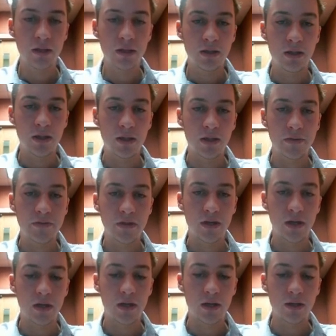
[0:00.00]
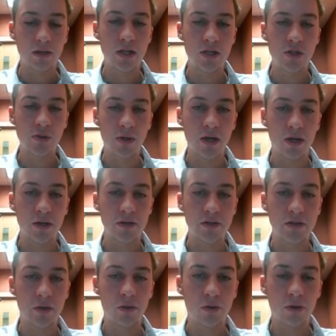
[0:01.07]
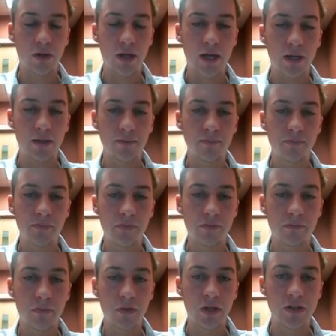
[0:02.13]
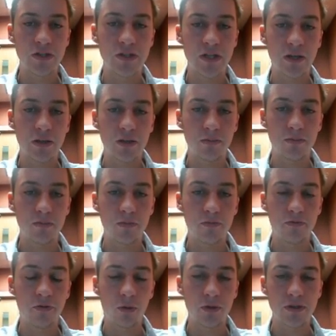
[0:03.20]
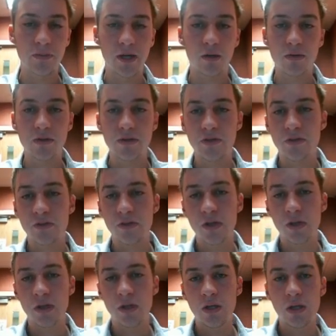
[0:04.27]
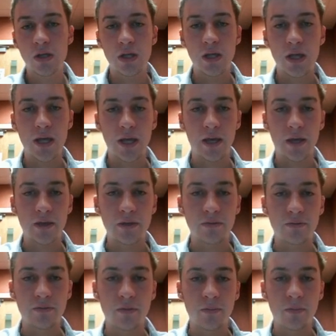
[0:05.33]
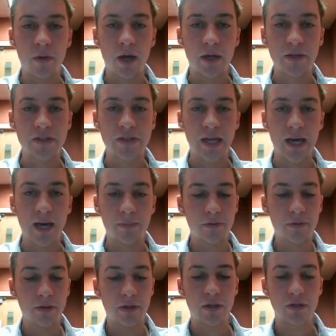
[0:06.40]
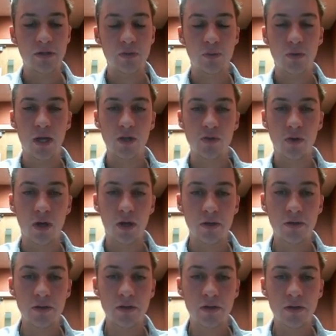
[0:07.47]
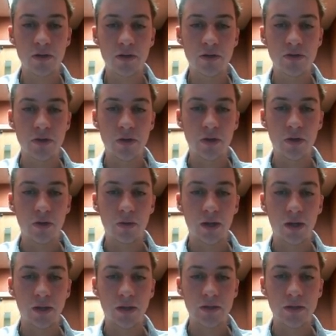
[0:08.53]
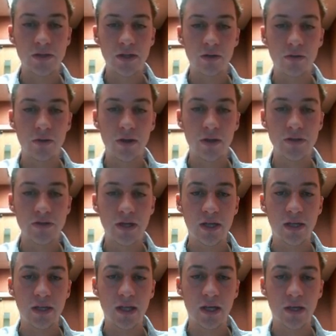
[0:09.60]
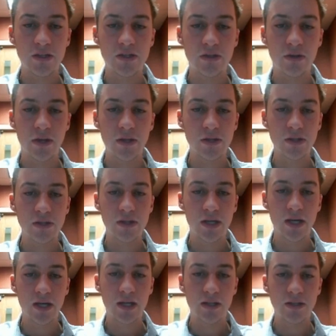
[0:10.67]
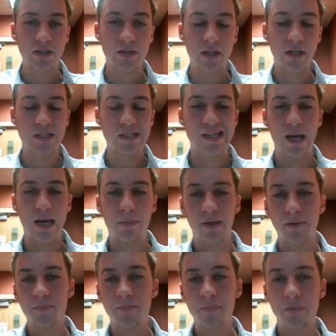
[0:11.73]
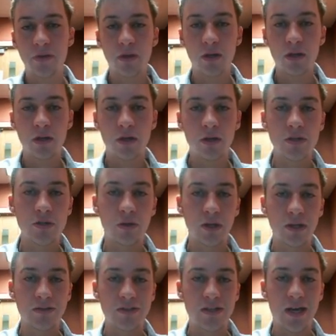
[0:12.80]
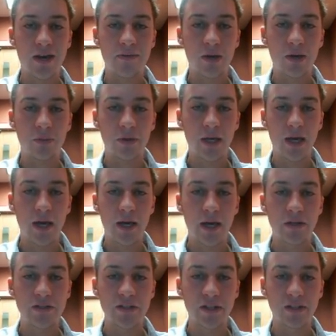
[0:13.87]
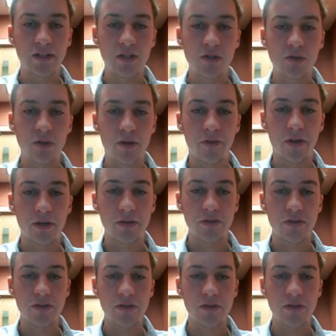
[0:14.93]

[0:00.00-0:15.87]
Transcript: it draws the whole line extended forwards and backwards. And snap is when I draw. So like, let's say I do this, it connects to this because that's it snapping. So I don't like to have that really high because I like to draw things